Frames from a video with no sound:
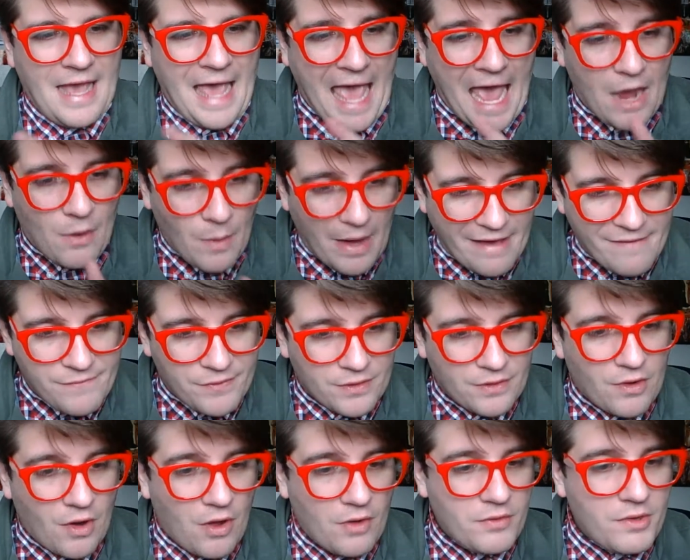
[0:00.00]

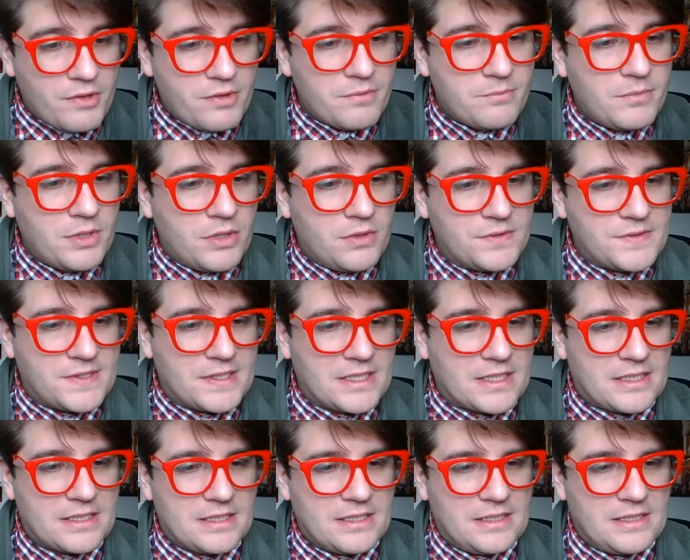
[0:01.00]
However, although the music